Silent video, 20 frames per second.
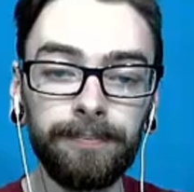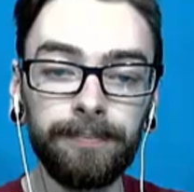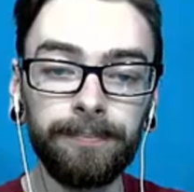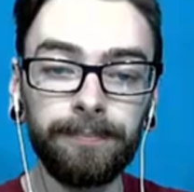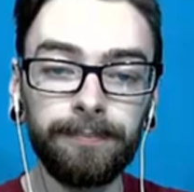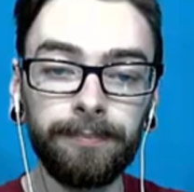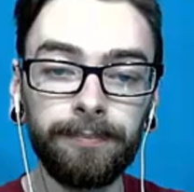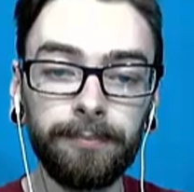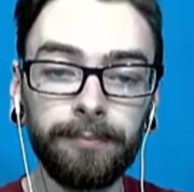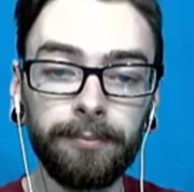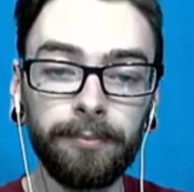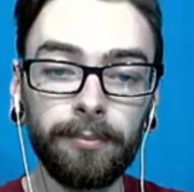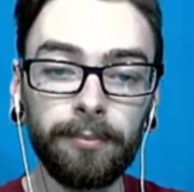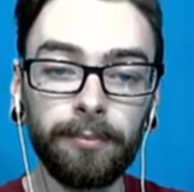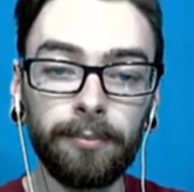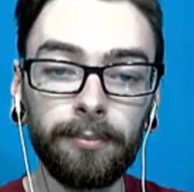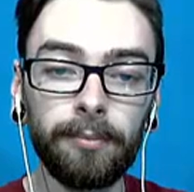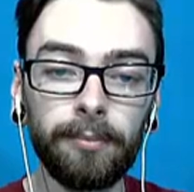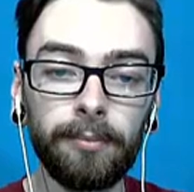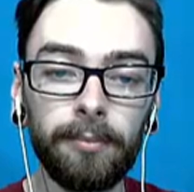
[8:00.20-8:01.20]

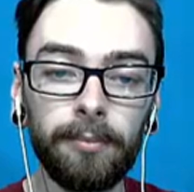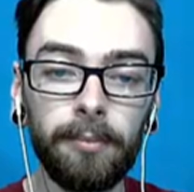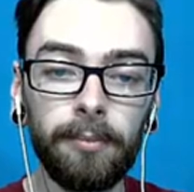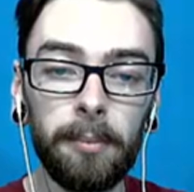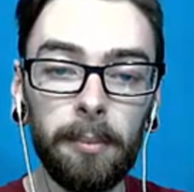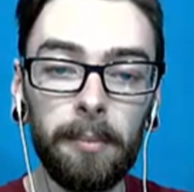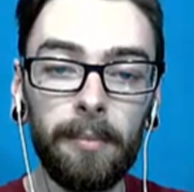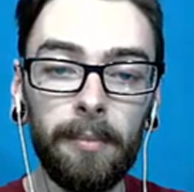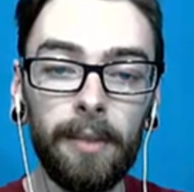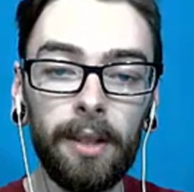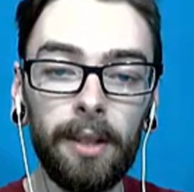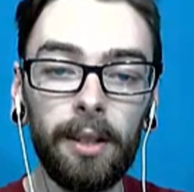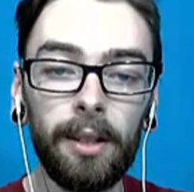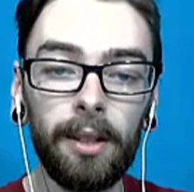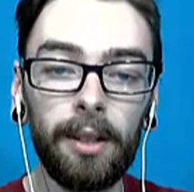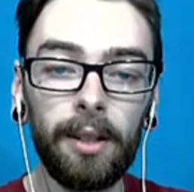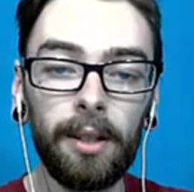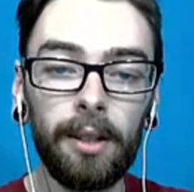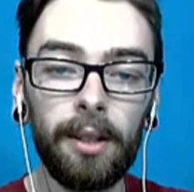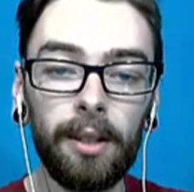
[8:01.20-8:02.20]

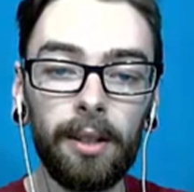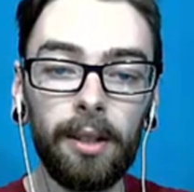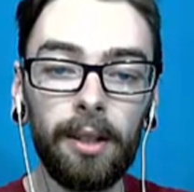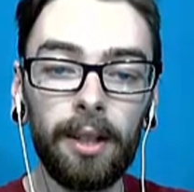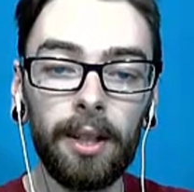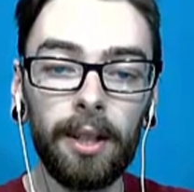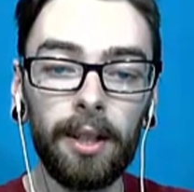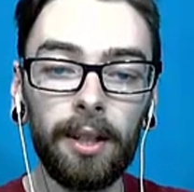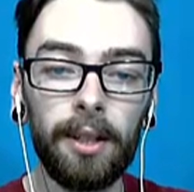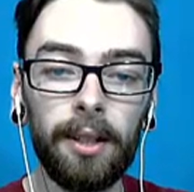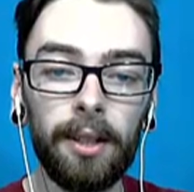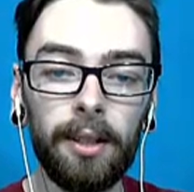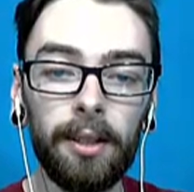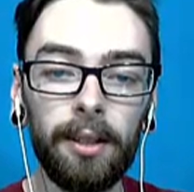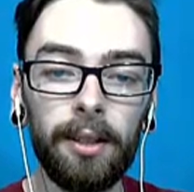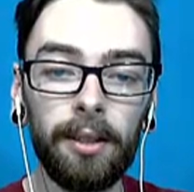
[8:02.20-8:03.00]
(silence)